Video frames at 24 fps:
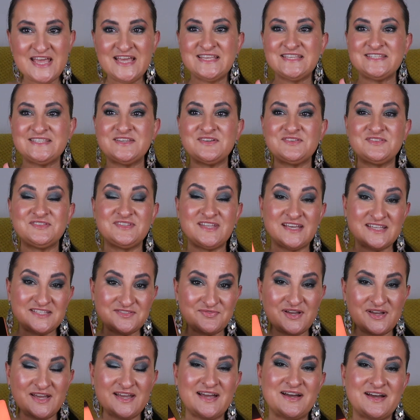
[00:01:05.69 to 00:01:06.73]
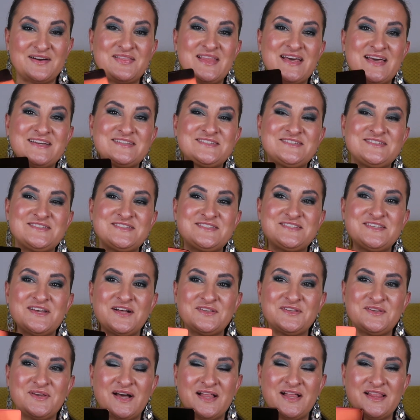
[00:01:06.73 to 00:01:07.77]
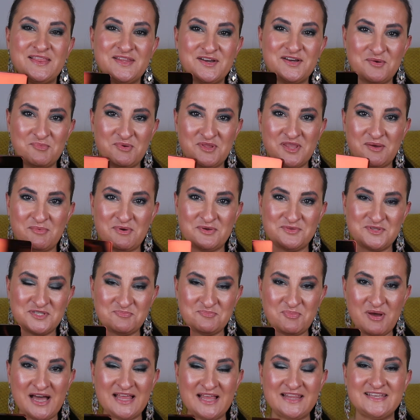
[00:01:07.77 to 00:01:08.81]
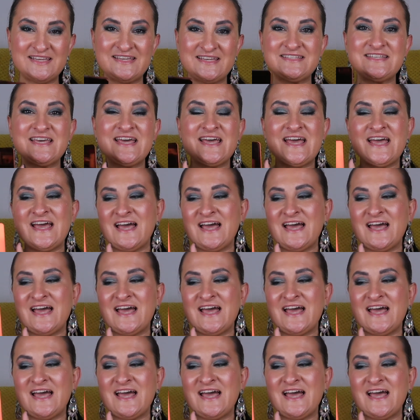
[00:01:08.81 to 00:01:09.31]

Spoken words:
So that's why I would like to tell you a little bit about this palette.